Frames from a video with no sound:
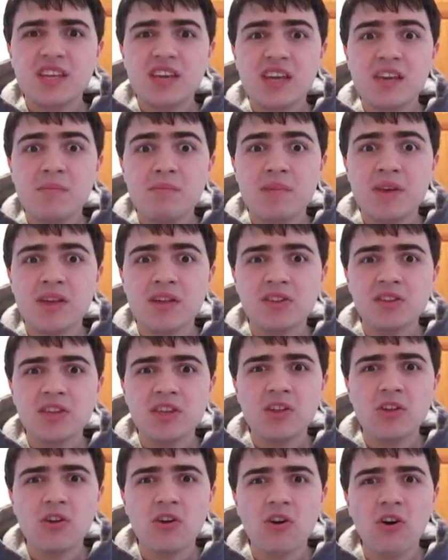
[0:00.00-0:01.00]
it can be a
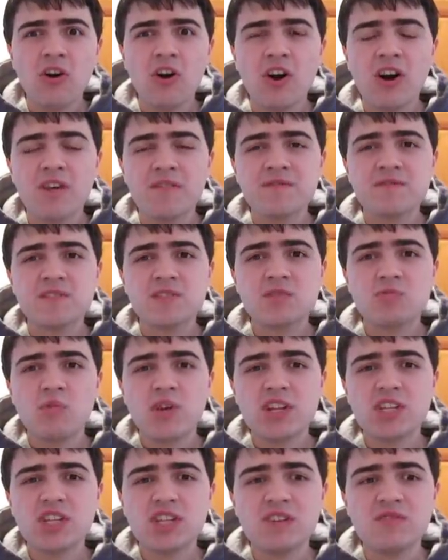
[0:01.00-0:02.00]
little off
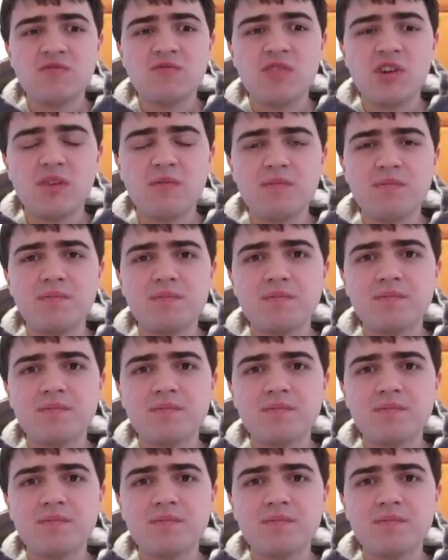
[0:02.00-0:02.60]
switching from